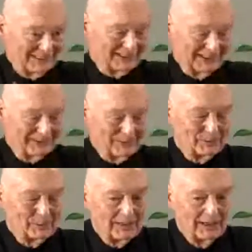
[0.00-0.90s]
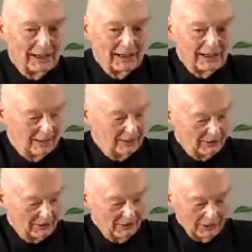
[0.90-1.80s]
Like the
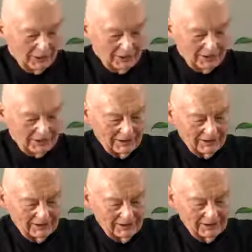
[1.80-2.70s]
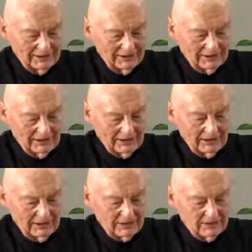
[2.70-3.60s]
third
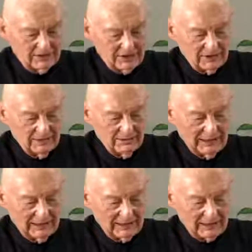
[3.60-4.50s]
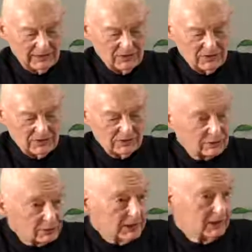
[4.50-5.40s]
is that the stomach
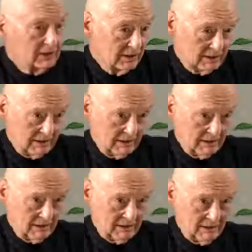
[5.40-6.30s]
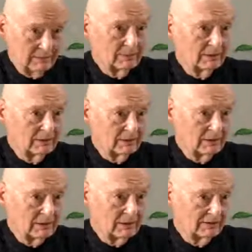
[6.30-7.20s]
secretes a number
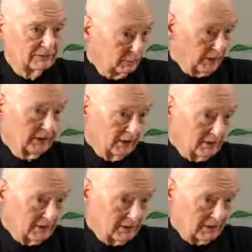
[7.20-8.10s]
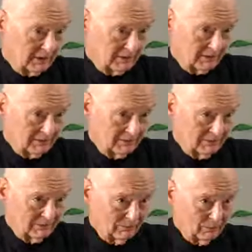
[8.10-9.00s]
of products
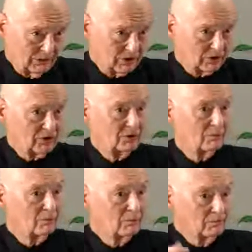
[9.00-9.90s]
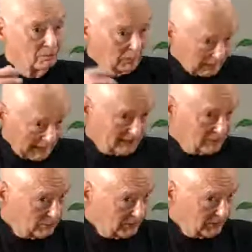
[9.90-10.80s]
which
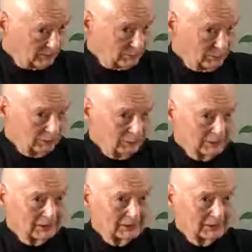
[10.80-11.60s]
blends with the food